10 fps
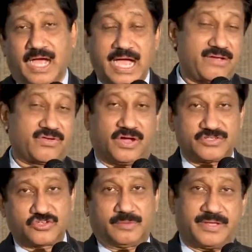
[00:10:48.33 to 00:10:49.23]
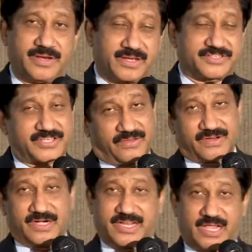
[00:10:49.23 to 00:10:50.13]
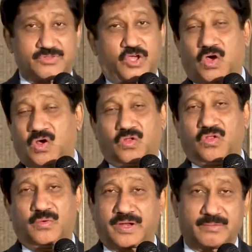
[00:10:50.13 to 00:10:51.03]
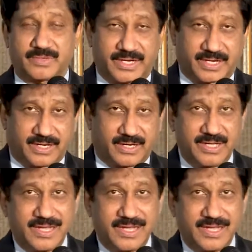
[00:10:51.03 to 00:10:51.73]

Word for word: I have gone to America several times, all over America,